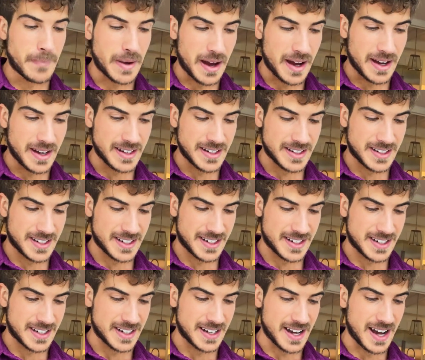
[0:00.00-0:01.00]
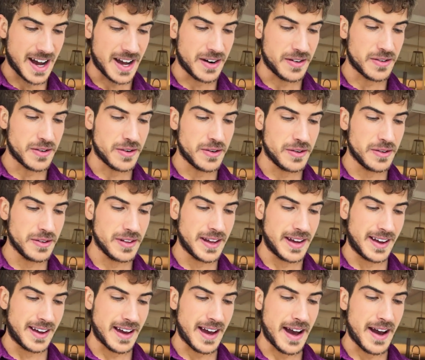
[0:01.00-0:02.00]
but I don't know
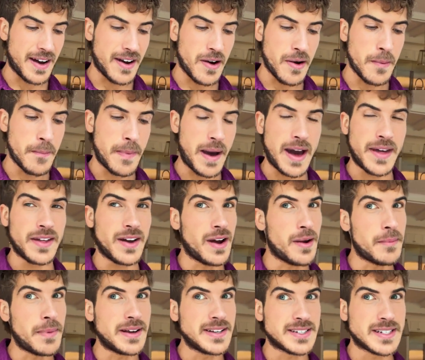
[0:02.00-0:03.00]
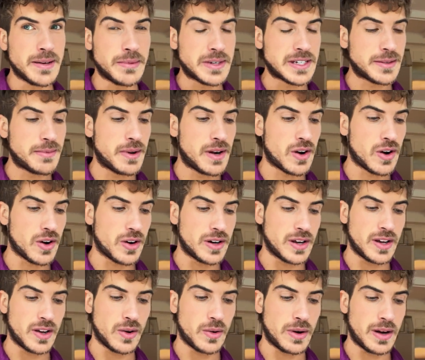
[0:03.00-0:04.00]
like how bad they are. My stomach's been
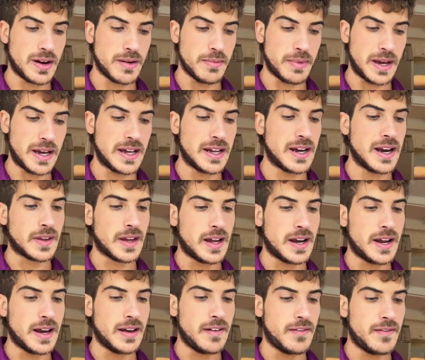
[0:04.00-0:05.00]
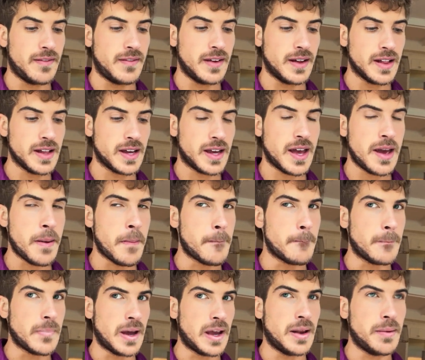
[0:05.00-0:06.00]
hurting quite a bit, and I feel like it
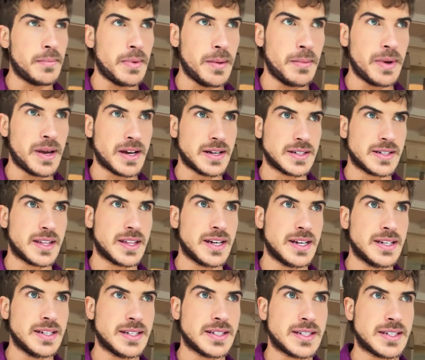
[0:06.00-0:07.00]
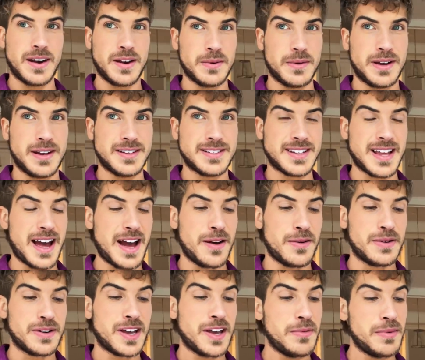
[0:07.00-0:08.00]
might be because of this. Anyways, I
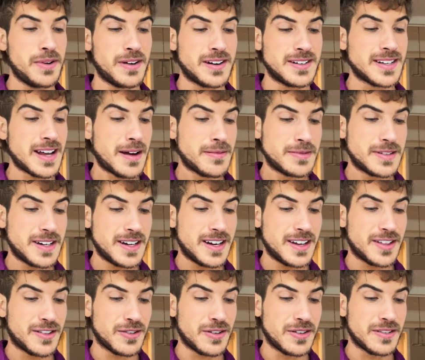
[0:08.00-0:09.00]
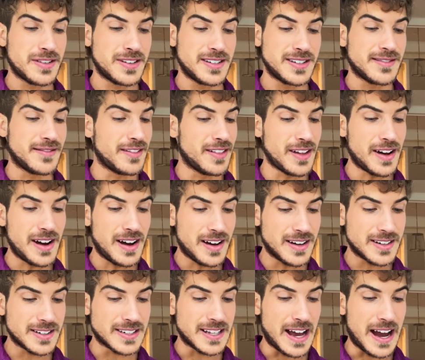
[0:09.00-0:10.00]
will keep you guys updated throughout these
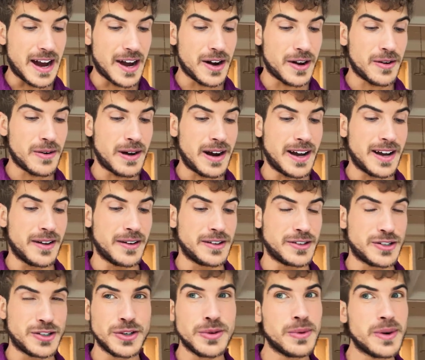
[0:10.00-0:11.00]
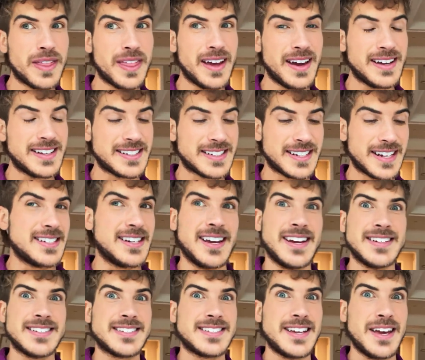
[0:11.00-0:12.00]
vlogs how I do with it. Today
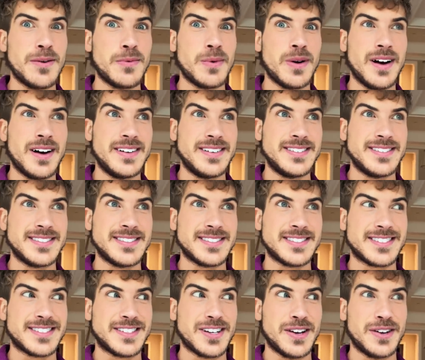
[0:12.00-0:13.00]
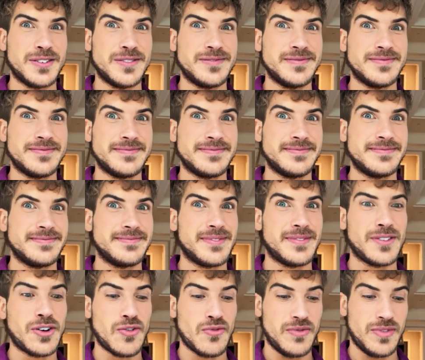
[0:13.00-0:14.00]
is day one, so
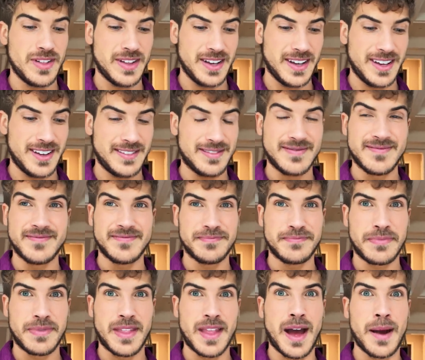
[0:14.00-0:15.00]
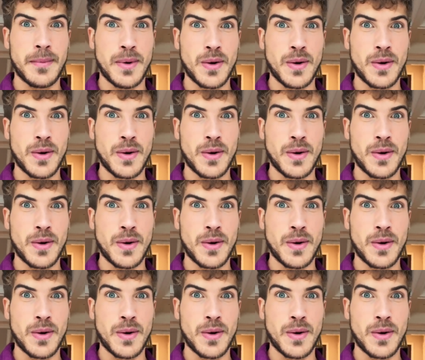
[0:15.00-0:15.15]
hopefully I'm